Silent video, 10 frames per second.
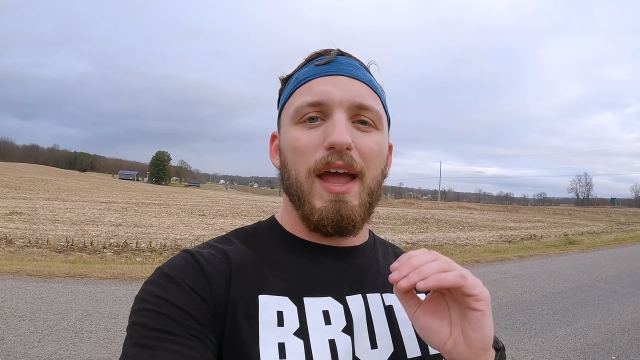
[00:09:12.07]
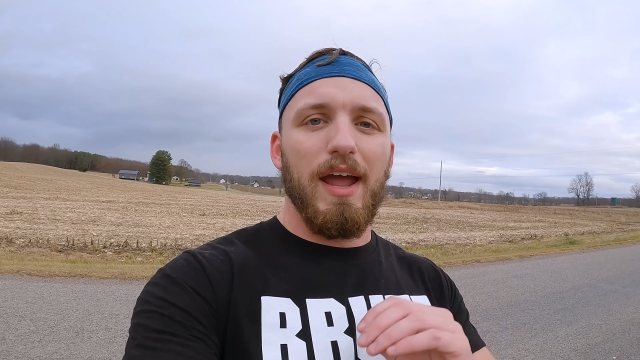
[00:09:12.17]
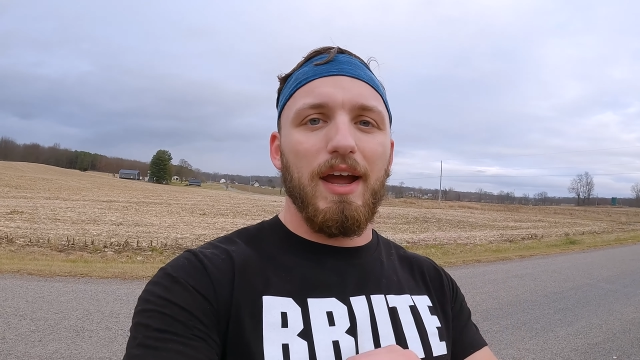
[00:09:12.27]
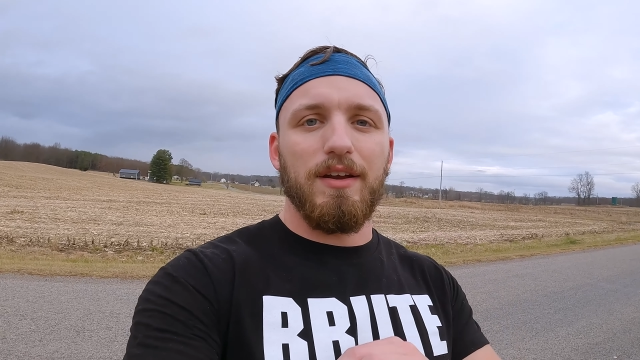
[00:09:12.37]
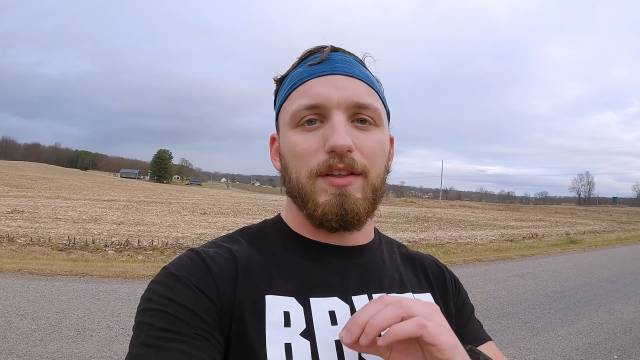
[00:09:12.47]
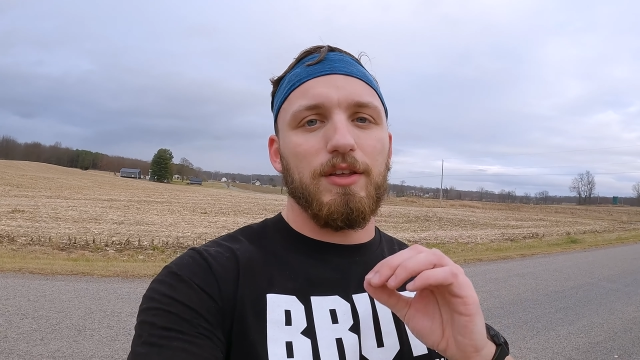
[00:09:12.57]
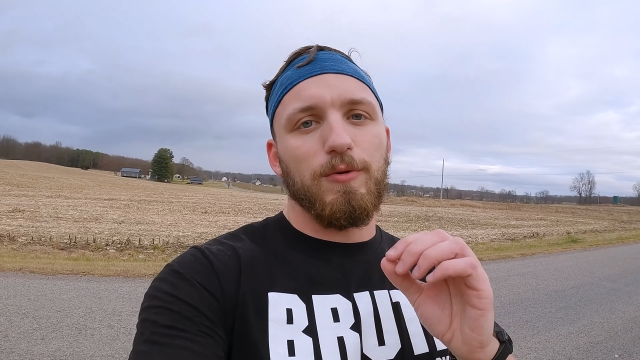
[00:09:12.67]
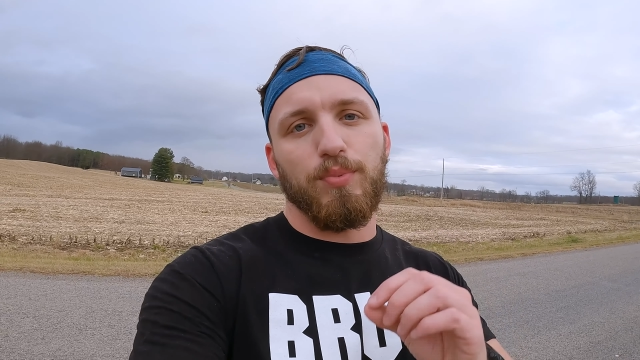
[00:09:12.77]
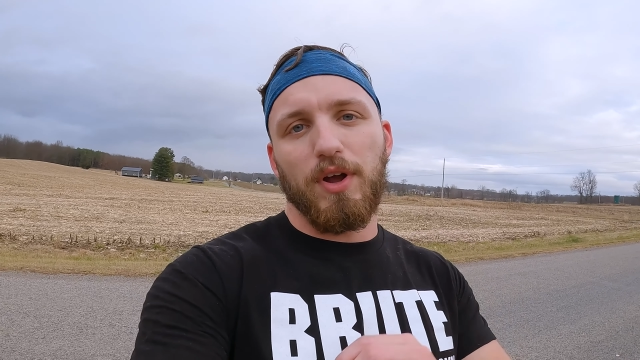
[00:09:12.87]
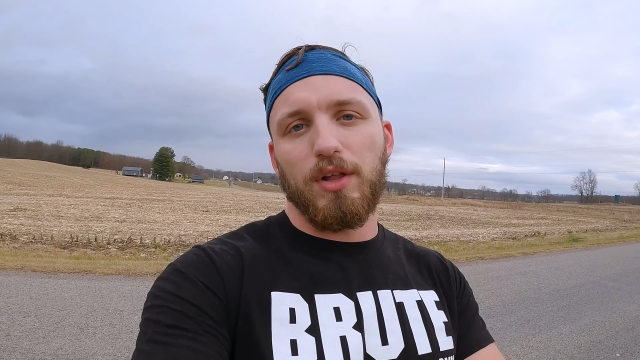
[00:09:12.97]
and that
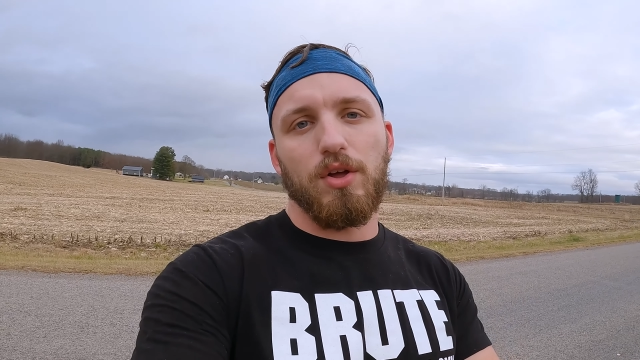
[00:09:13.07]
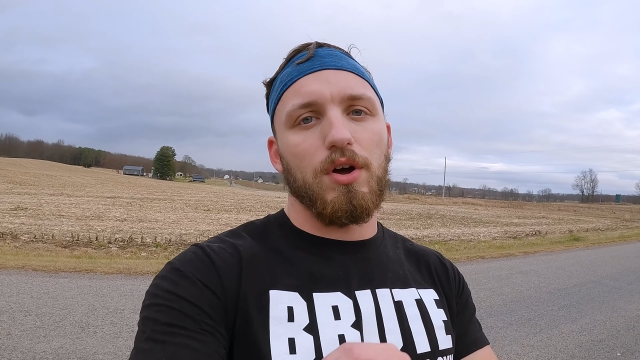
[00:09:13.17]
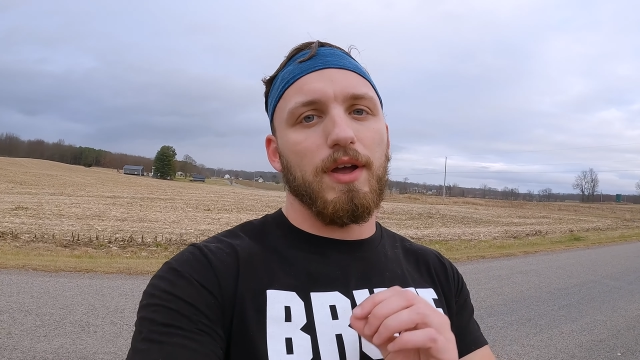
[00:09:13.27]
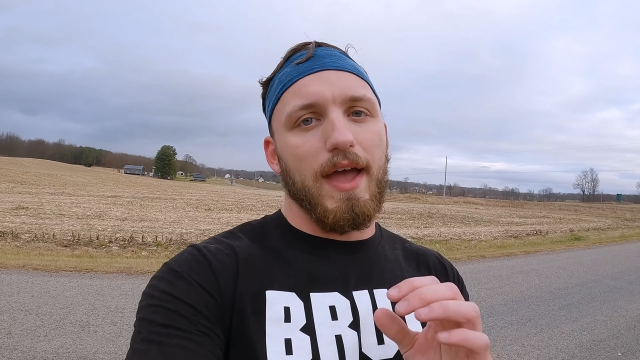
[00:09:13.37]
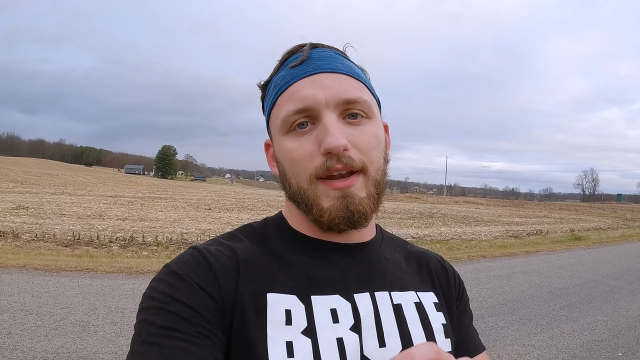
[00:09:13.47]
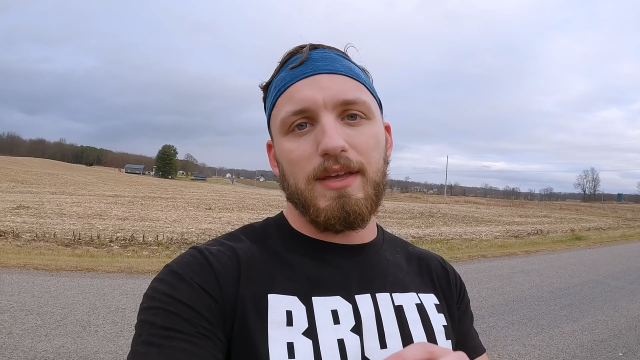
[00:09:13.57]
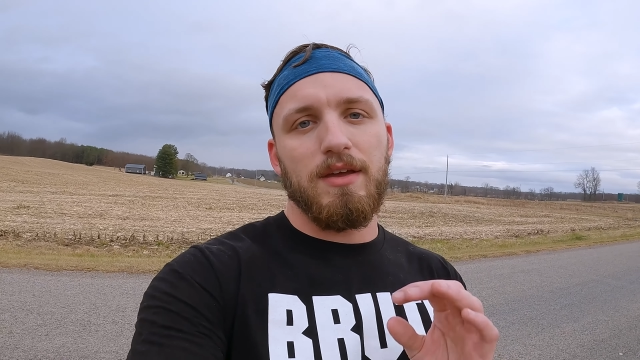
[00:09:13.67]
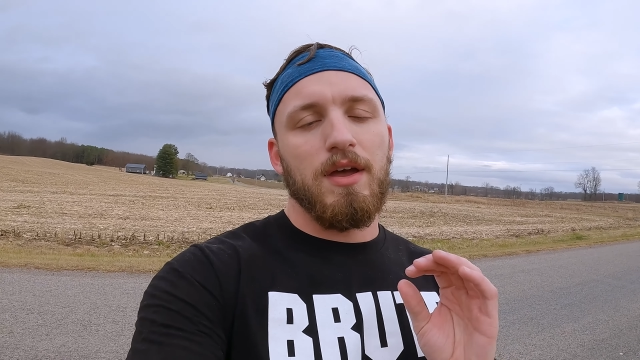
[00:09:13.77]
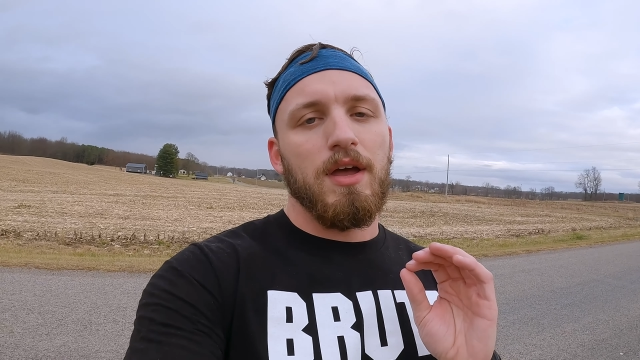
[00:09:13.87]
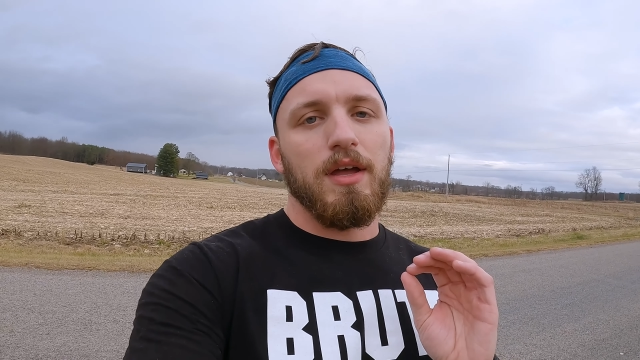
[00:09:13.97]
you bring along
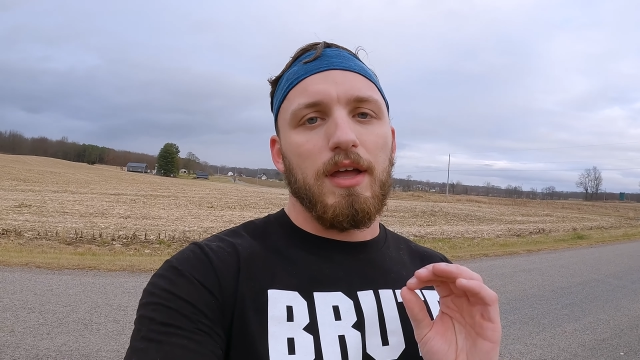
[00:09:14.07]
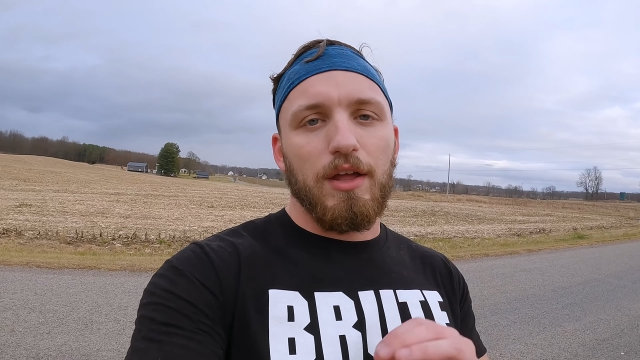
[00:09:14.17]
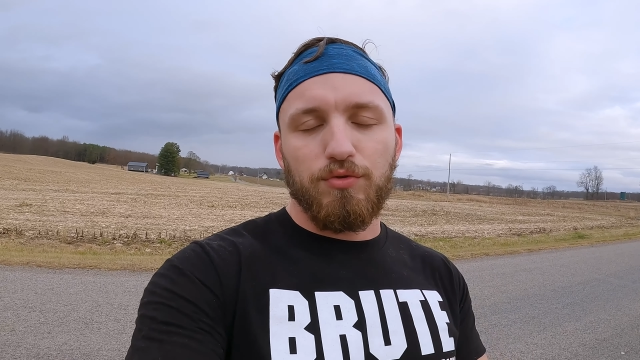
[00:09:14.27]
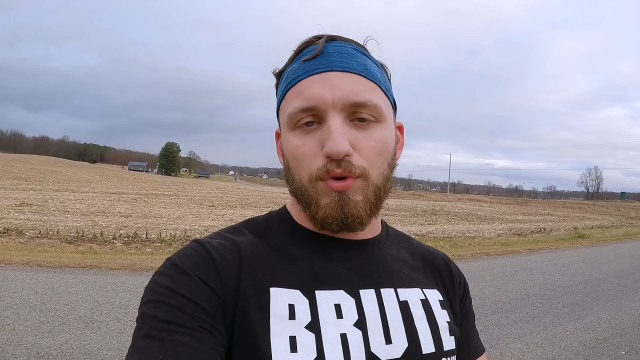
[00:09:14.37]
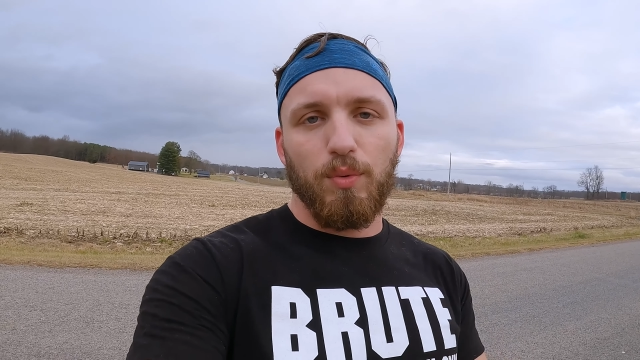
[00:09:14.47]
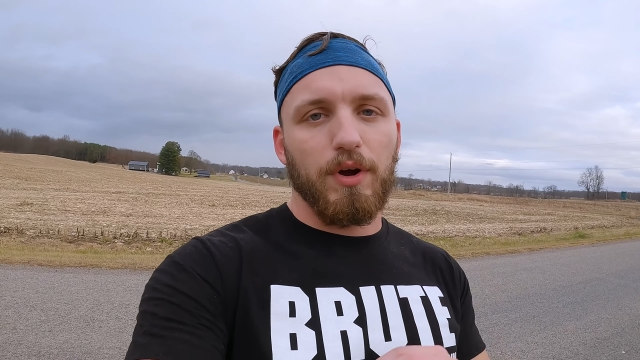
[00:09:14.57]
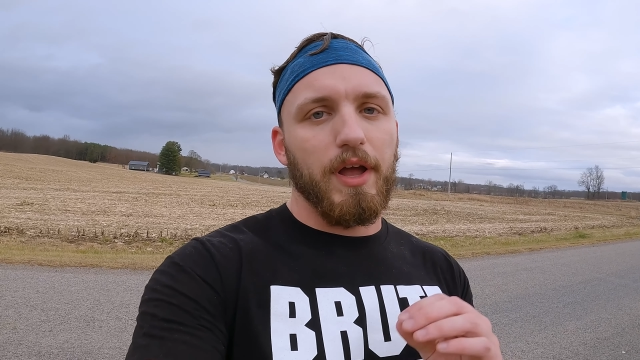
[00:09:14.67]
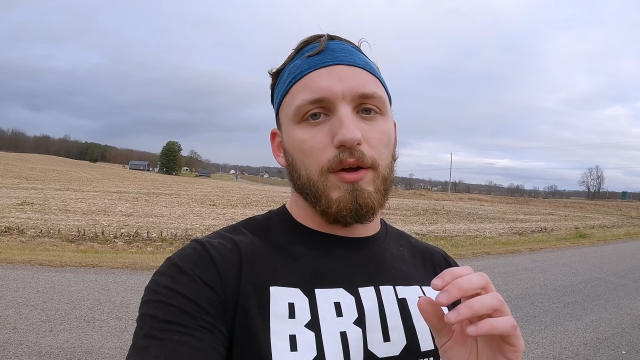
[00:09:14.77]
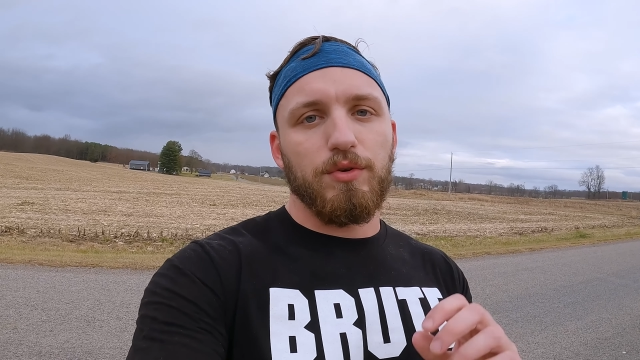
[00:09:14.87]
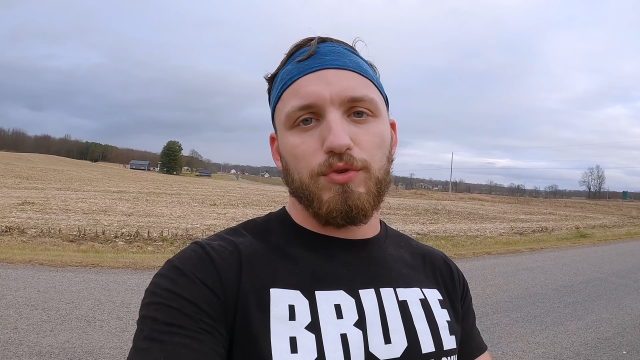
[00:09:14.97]
any
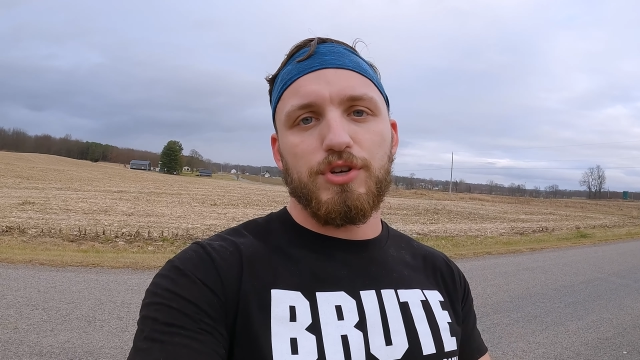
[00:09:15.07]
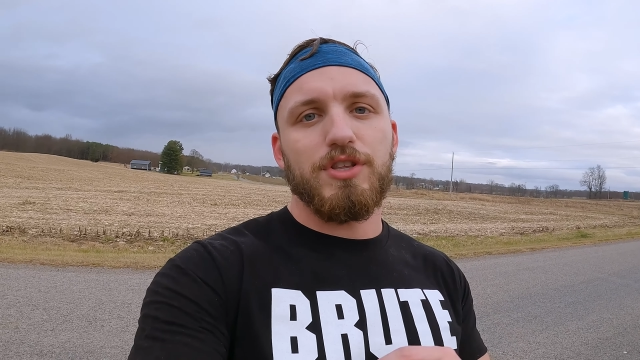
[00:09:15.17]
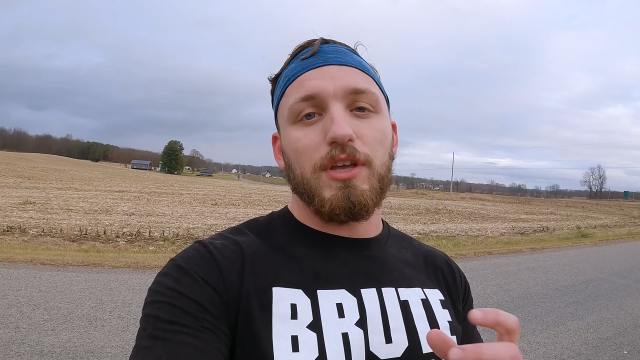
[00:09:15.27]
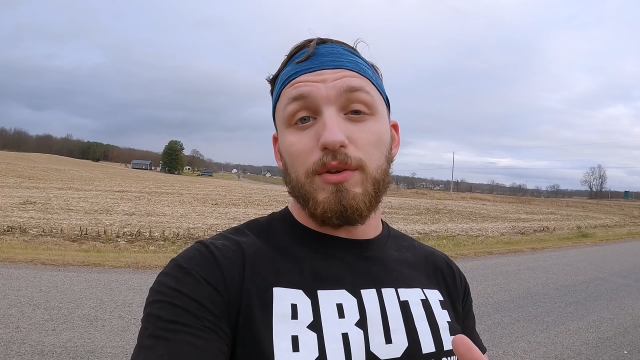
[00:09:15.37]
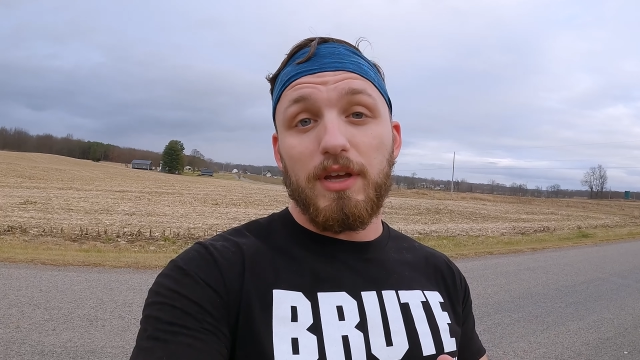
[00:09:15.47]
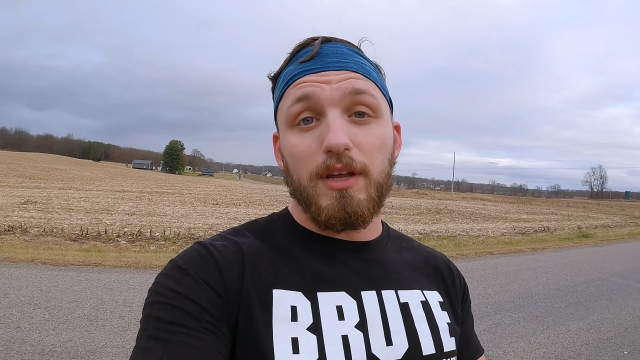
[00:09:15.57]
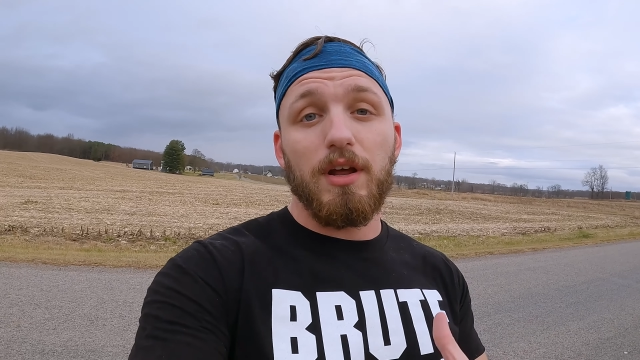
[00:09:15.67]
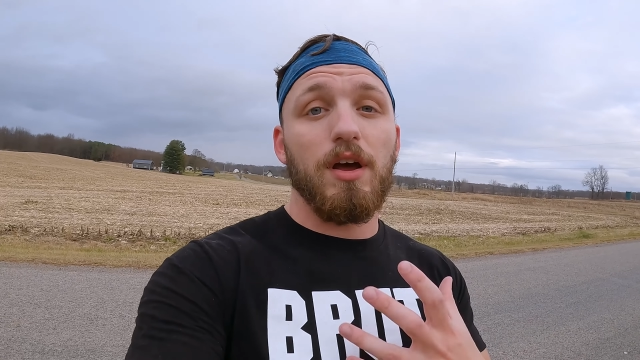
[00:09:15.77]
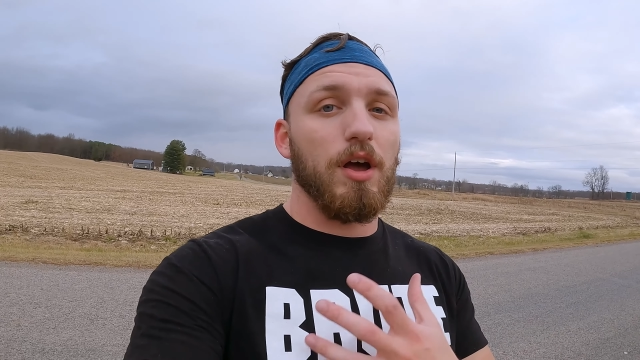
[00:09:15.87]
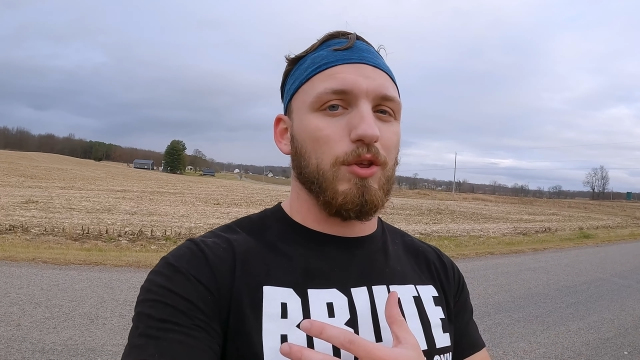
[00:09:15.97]
intra-workout nutrition that you need.